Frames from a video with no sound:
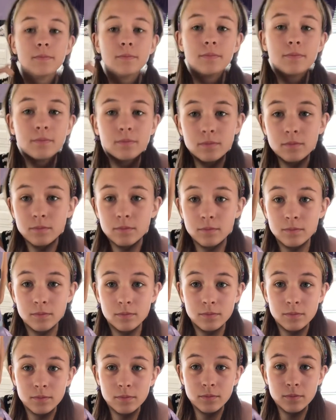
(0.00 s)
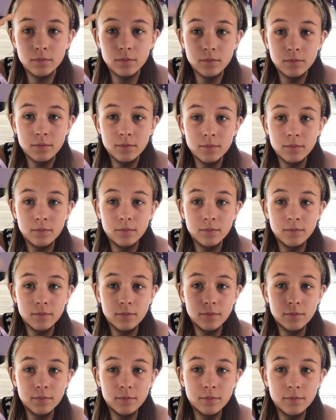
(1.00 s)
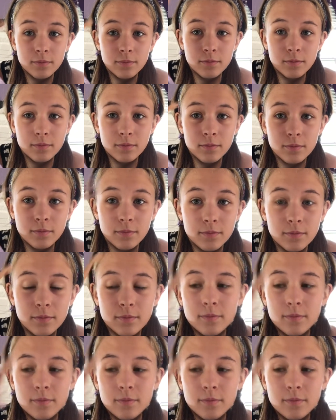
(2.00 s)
Nobody speaks.